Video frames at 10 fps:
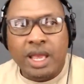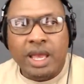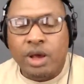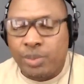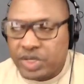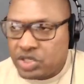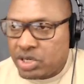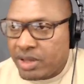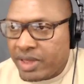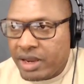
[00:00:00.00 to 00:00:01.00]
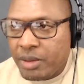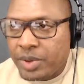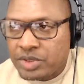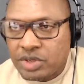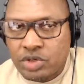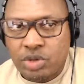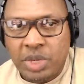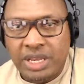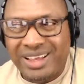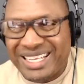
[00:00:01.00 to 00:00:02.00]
help us share that up on social media.